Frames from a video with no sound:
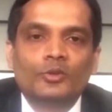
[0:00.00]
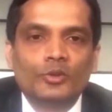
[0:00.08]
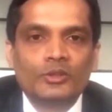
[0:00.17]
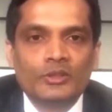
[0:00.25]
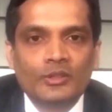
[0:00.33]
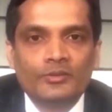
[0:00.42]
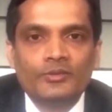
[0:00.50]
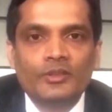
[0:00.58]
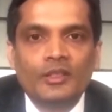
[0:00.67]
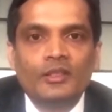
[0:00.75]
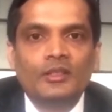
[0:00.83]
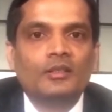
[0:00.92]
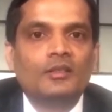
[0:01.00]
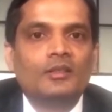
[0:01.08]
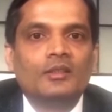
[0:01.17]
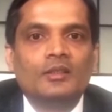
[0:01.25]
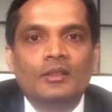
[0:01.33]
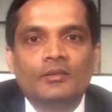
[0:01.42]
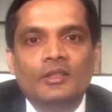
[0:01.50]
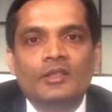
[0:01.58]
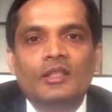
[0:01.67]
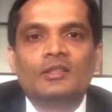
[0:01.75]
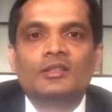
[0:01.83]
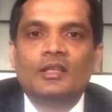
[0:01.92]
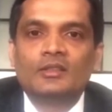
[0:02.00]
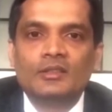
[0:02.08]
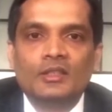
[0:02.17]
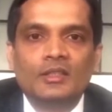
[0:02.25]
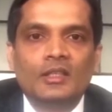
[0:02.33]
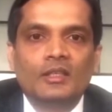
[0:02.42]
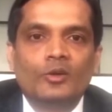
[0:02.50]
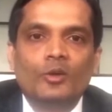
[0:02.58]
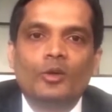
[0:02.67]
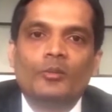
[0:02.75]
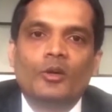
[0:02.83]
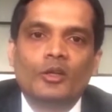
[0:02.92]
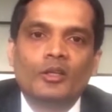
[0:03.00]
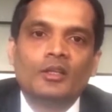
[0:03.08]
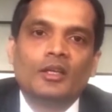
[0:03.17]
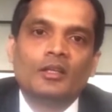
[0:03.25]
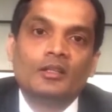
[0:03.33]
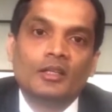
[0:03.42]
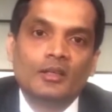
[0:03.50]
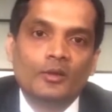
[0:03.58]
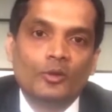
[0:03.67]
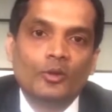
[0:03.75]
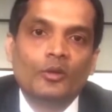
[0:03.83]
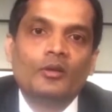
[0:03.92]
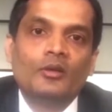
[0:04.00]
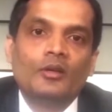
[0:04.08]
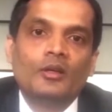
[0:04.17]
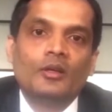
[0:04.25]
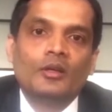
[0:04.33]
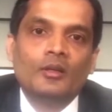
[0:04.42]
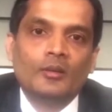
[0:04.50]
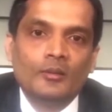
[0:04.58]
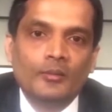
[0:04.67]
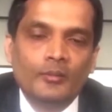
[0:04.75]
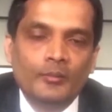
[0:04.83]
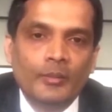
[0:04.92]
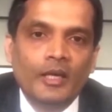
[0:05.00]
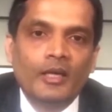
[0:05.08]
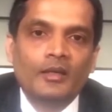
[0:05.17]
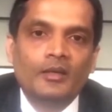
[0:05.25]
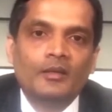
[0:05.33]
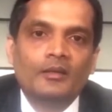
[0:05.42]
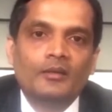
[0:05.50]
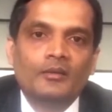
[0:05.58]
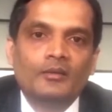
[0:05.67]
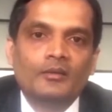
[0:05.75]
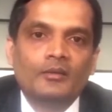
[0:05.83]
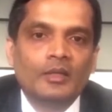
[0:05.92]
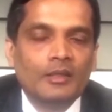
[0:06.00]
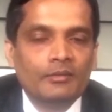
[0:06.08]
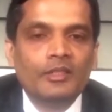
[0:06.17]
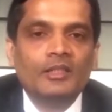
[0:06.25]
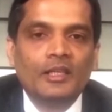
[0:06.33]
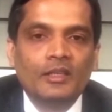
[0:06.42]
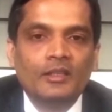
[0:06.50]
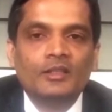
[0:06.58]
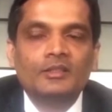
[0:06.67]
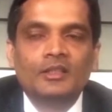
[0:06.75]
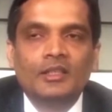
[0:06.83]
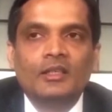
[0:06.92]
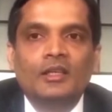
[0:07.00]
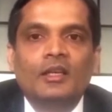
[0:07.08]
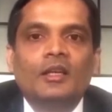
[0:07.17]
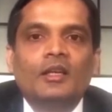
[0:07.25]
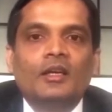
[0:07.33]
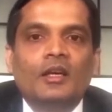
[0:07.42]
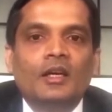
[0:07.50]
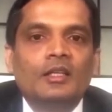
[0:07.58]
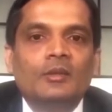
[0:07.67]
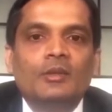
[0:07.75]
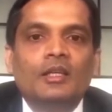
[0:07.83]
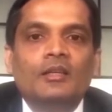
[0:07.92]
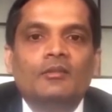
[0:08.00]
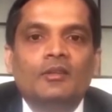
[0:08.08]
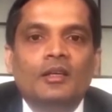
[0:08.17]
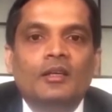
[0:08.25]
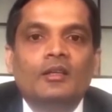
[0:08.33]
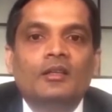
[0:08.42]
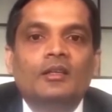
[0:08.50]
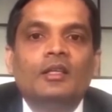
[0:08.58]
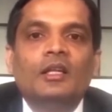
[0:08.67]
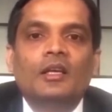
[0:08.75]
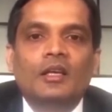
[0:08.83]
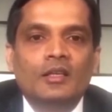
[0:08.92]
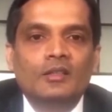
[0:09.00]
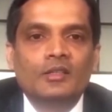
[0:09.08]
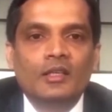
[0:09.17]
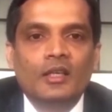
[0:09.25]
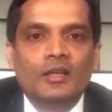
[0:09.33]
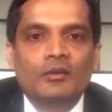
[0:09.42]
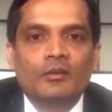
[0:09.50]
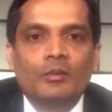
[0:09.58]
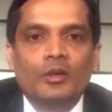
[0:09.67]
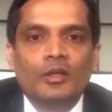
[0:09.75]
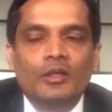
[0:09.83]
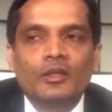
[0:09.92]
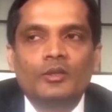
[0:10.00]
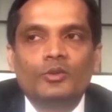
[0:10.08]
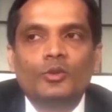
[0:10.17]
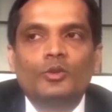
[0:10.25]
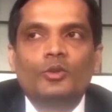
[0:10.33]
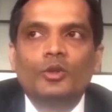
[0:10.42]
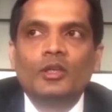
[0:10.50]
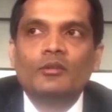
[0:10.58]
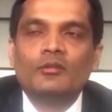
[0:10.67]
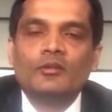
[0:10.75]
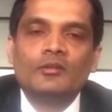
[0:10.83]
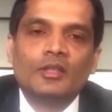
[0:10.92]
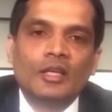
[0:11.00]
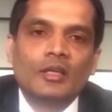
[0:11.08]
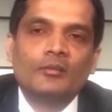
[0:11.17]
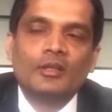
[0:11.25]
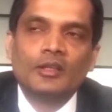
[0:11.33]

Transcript: rather than after three months i think you need to go aggressively take the help of science and technology get pinpoint the problem get rid of the problem so that you can lead a carefree life i don't think you have to give up anything